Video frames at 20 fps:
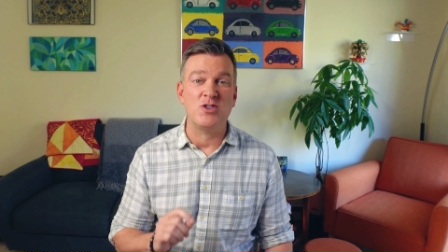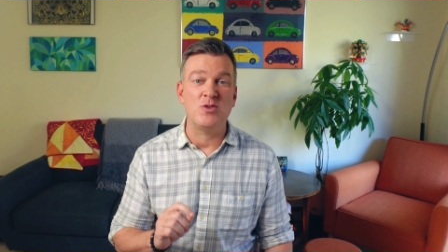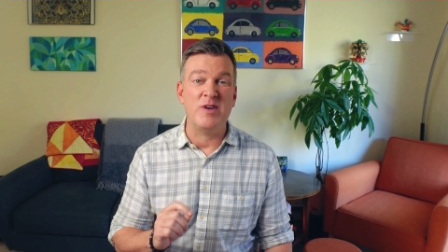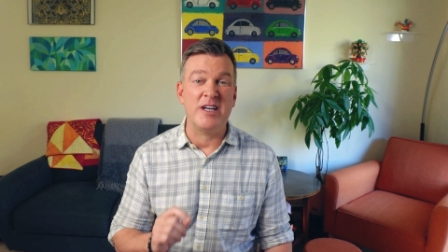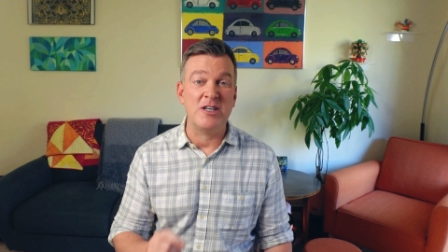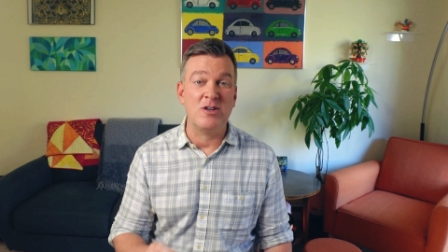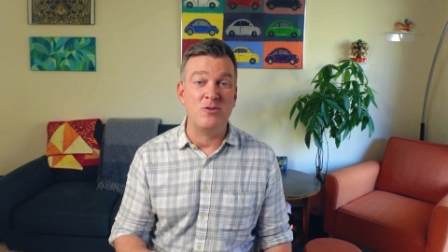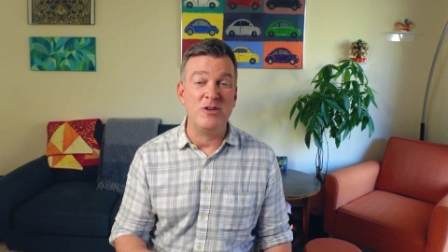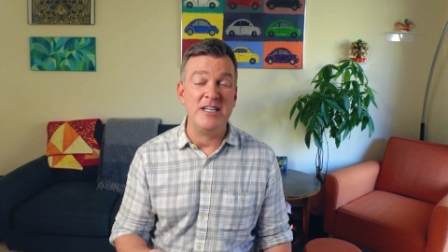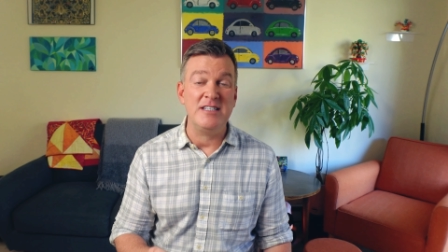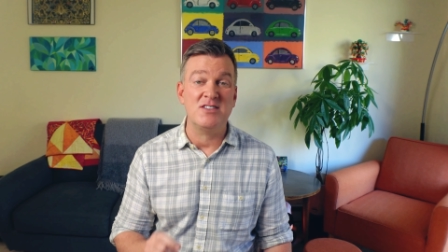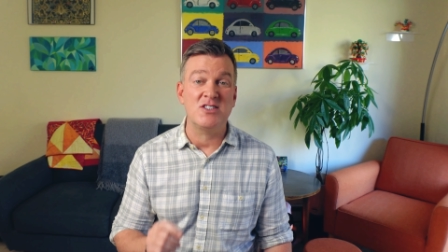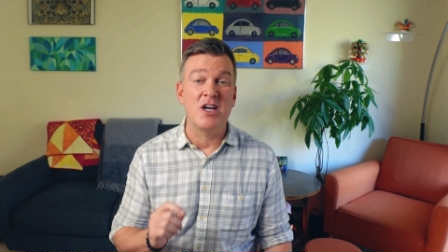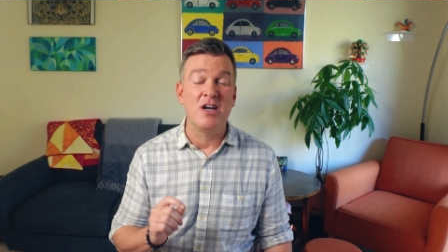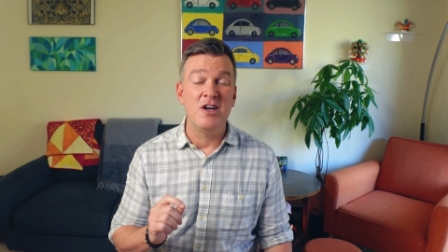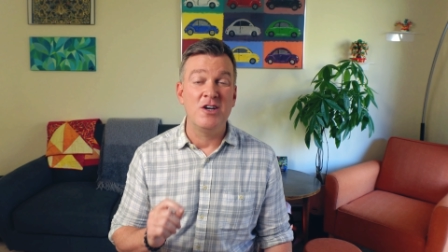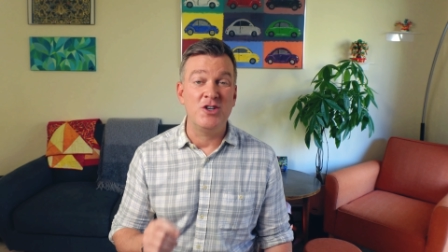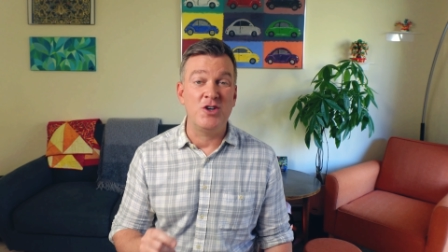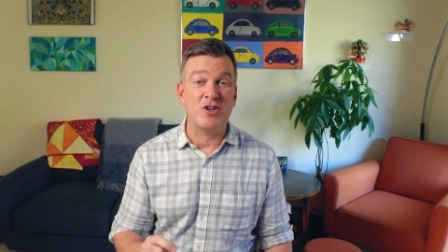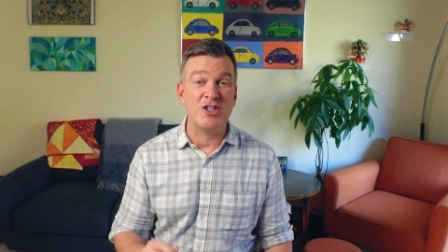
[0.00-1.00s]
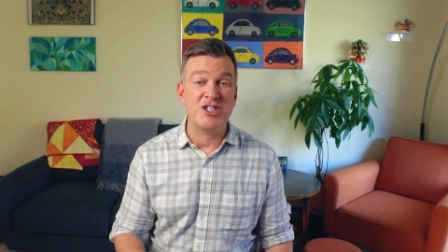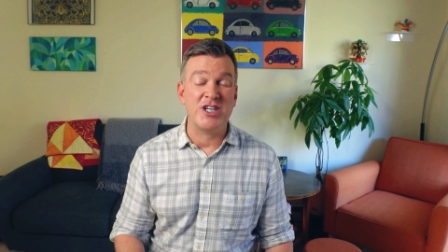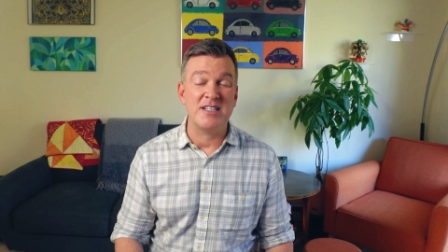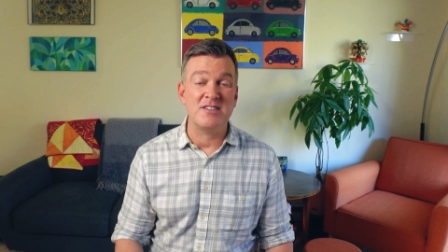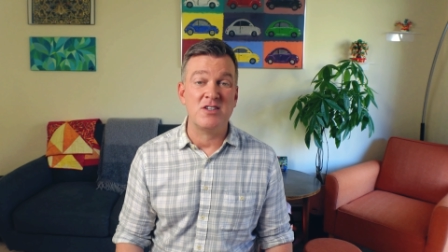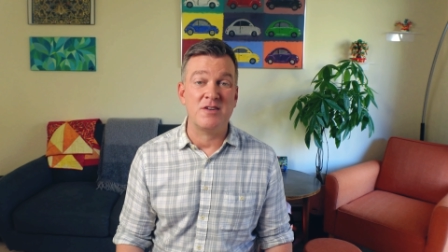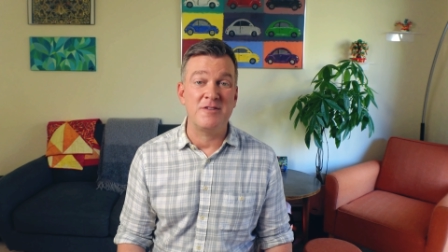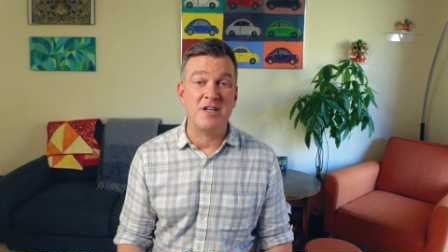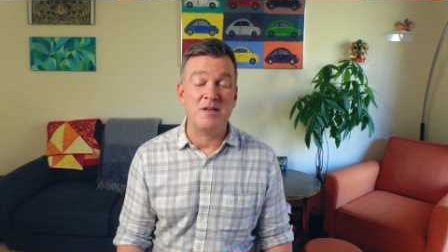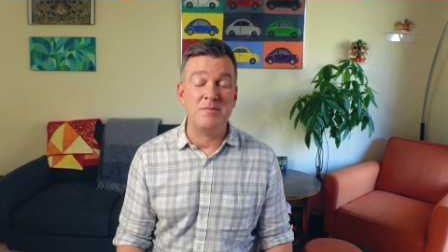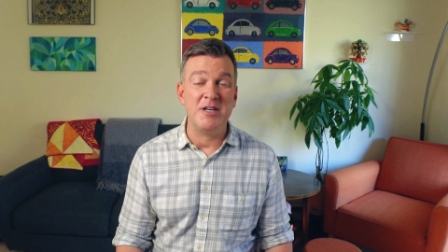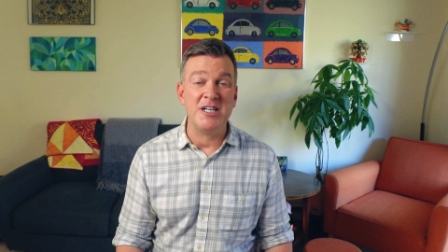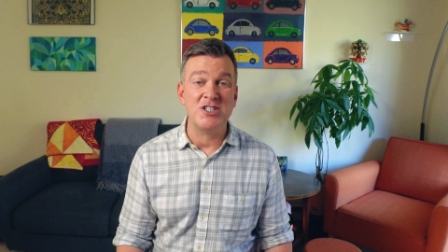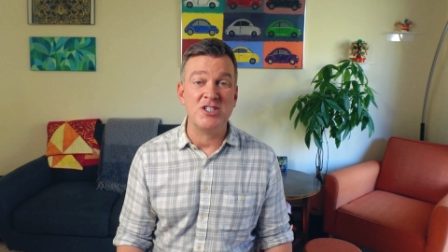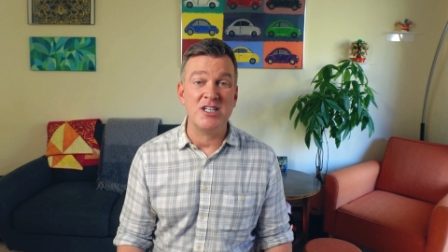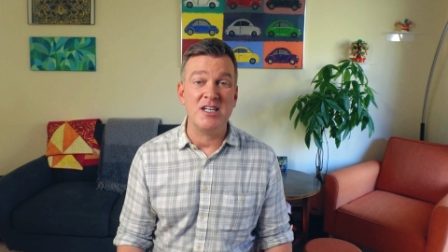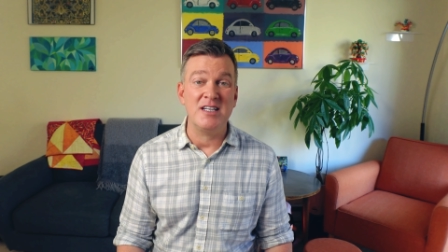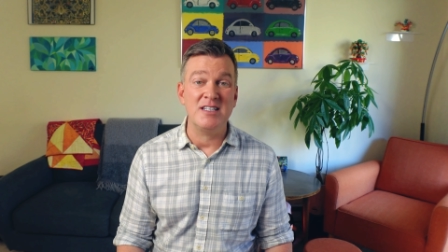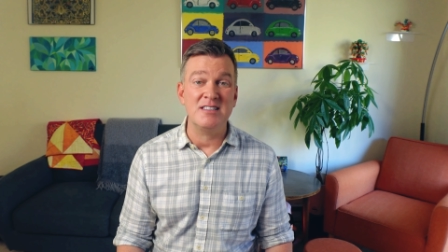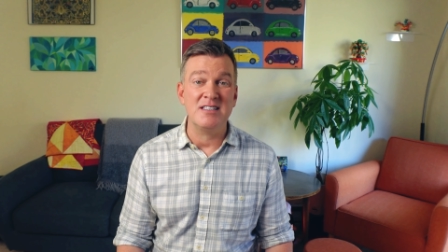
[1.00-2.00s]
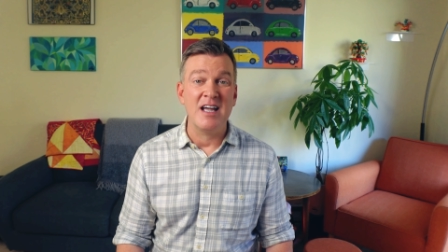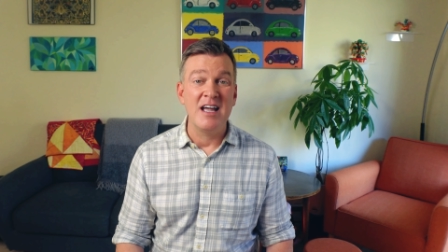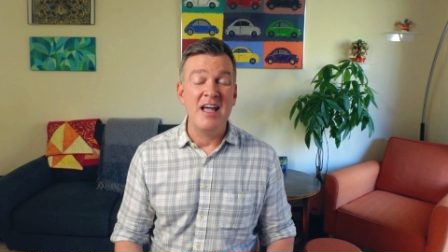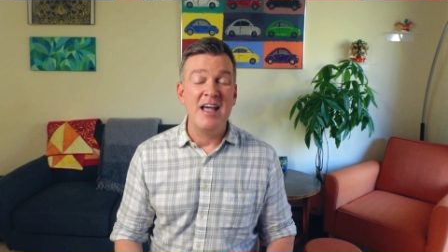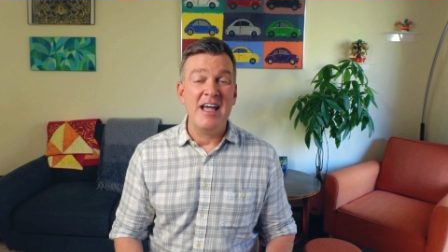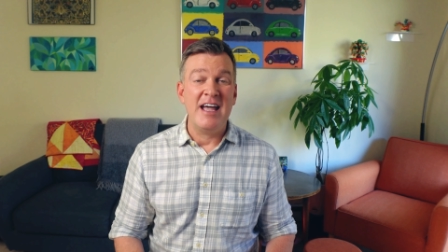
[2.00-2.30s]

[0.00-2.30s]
to increase your chance of admissions,